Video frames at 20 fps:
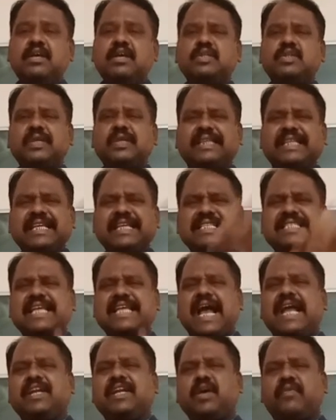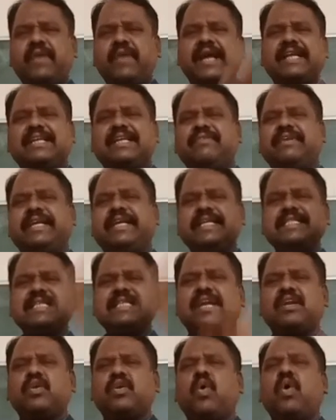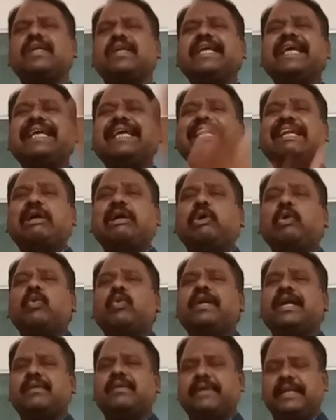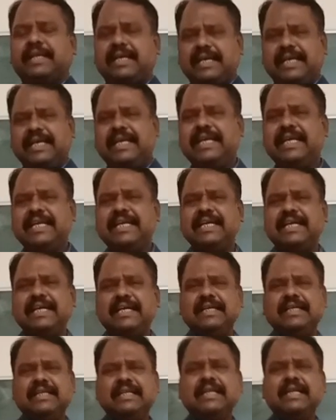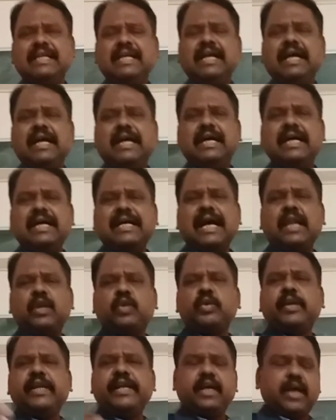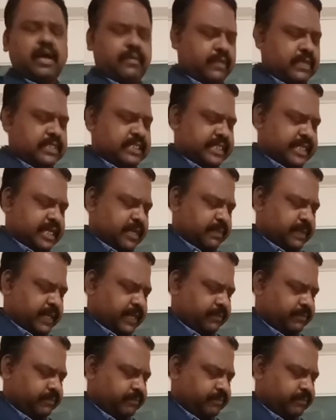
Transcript: So these kind of activities are not included in calculating of GDP.